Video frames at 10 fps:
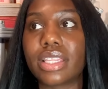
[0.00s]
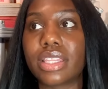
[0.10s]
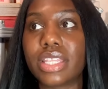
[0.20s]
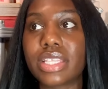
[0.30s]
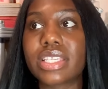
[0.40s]

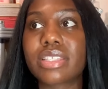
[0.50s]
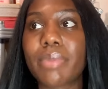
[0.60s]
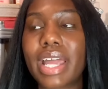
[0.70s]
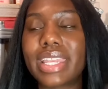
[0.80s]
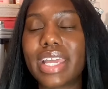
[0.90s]
this is
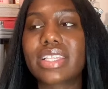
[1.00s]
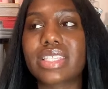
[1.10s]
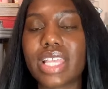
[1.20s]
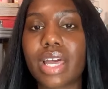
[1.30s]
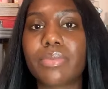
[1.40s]
my next
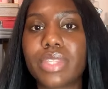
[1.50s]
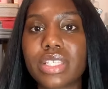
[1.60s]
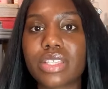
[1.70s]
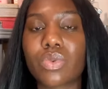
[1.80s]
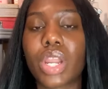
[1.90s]
step,
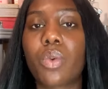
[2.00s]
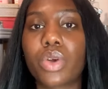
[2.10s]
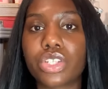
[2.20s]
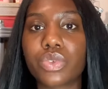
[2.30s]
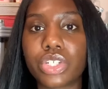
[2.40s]
this is what I
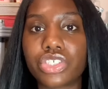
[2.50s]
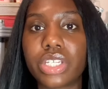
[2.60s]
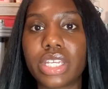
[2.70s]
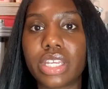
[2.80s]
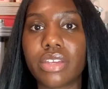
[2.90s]
want to
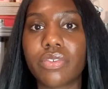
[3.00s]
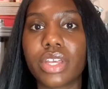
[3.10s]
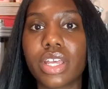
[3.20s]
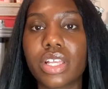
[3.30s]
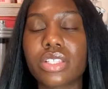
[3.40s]
achieve.
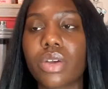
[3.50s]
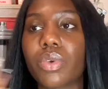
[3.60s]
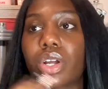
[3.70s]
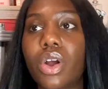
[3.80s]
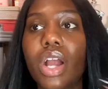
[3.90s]
So
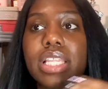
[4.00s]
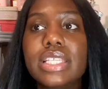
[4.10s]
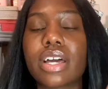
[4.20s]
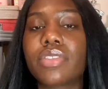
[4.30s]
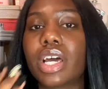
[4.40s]

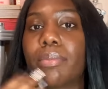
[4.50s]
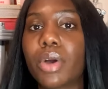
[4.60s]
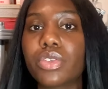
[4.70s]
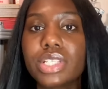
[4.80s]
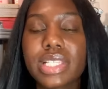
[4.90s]
regardless of the
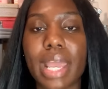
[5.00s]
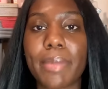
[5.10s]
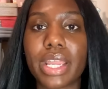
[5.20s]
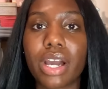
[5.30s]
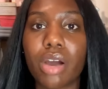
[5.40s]
emotions that
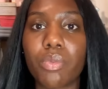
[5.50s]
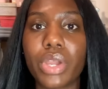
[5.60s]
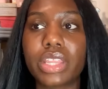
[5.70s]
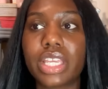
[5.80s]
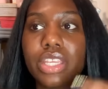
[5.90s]
may come
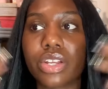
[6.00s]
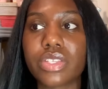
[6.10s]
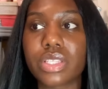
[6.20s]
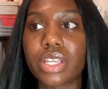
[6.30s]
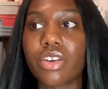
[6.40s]
with it, you're
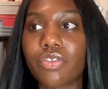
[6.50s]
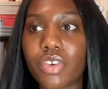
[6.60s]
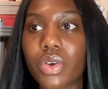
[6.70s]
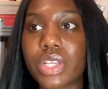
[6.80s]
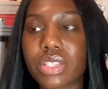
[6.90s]
still
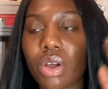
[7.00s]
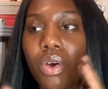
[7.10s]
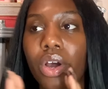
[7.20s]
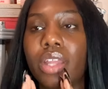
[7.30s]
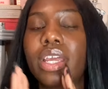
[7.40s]
focused
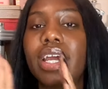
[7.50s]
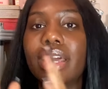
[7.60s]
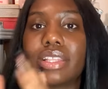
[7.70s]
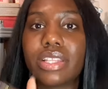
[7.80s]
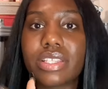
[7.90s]
on
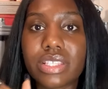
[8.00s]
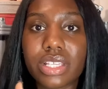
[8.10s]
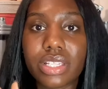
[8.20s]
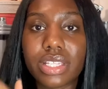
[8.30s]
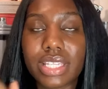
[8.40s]
this is
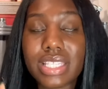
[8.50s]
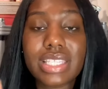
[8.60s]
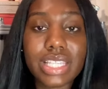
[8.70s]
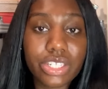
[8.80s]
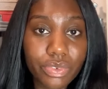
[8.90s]

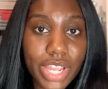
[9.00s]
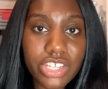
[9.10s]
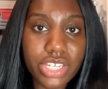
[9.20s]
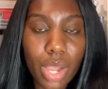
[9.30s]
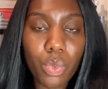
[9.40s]
the
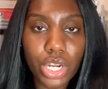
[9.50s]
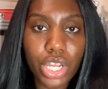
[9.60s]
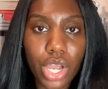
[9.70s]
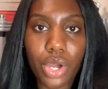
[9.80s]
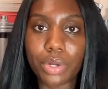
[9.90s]
direction I want to
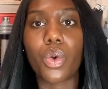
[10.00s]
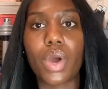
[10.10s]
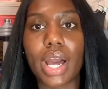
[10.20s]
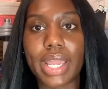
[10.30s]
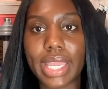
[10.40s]

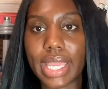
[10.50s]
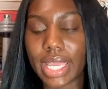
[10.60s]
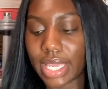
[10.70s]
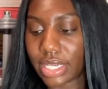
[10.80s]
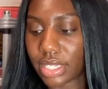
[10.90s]
go.
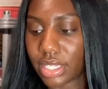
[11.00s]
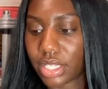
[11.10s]
Again,